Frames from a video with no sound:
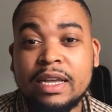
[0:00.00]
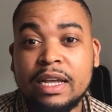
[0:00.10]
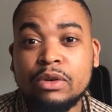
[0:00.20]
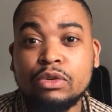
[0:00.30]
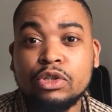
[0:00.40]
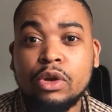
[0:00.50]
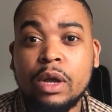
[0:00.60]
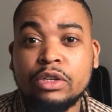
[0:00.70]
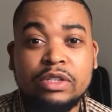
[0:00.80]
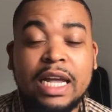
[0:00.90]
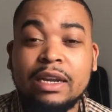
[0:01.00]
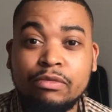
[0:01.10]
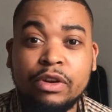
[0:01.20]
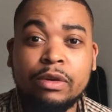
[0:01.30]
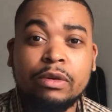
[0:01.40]
And also I just had a
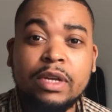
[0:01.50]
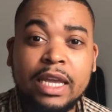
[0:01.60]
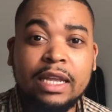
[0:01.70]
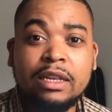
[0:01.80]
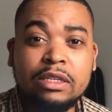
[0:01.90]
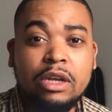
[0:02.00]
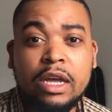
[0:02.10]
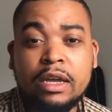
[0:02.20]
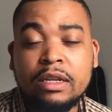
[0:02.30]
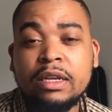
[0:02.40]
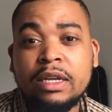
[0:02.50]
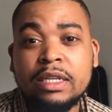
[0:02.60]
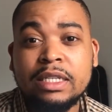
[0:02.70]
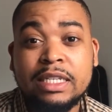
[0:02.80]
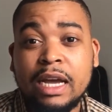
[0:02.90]
real keen desire
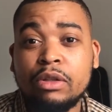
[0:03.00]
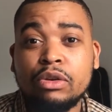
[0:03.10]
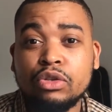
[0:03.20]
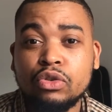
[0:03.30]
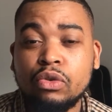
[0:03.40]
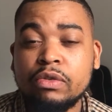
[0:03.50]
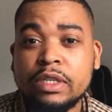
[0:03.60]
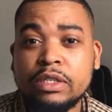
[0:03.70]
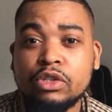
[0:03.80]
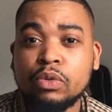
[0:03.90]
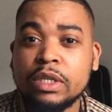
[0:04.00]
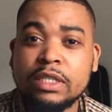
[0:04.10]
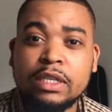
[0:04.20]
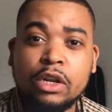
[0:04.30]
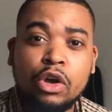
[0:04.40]
to tell those stories and just wanted
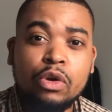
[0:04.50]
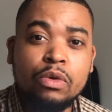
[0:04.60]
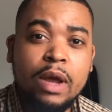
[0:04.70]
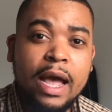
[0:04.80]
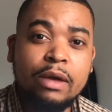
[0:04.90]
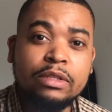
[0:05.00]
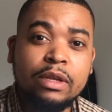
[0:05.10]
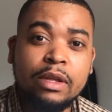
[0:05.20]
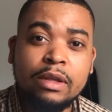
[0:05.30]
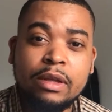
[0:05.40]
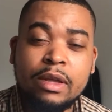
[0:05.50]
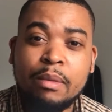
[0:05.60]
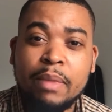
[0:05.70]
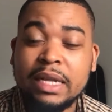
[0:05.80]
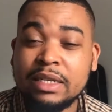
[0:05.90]
to know how to
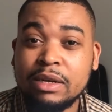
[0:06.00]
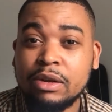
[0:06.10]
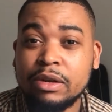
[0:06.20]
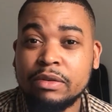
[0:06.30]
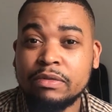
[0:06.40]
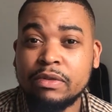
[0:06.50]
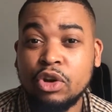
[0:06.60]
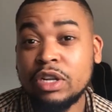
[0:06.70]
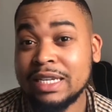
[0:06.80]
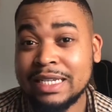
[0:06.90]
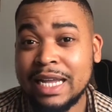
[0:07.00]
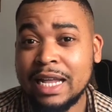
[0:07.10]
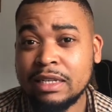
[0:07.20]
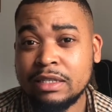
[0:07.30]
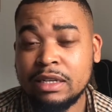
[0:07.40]
better kind of
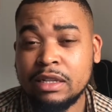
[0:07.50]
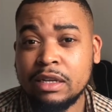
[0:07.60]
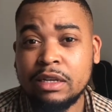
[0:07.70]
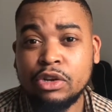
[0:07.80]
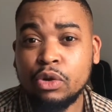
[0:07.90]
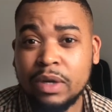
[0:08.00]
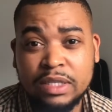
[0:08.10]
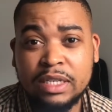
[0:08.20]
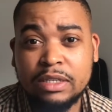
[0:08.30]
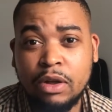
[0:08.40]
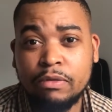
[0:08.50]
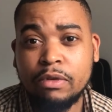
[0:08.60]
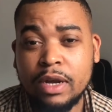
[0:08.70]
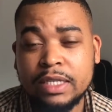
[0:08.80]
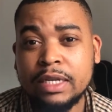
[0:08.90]
understand the nuances of
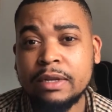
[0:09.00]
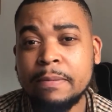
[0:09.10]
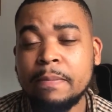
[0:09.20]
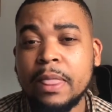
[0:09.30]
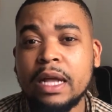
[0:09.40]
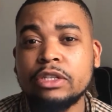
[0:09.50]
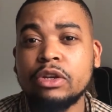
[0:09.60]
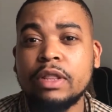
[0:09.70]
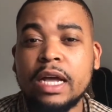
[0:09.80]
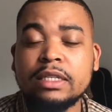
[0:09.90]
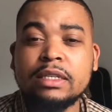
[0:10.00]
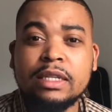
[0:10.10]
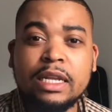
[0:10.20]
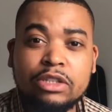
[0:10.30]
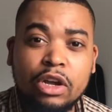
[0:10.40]
writing. And so that's
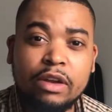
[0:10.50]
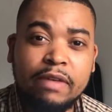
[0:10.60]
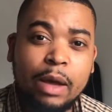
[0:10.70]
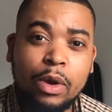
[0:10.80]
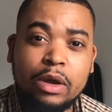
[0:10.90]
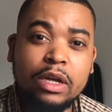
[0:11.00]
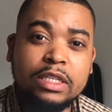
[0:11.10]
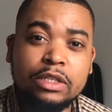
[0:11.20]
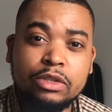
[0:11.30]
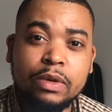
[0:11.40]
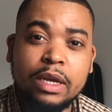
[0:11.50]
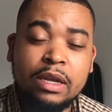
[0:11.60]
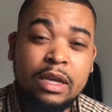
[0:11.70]
kind of how I got into it.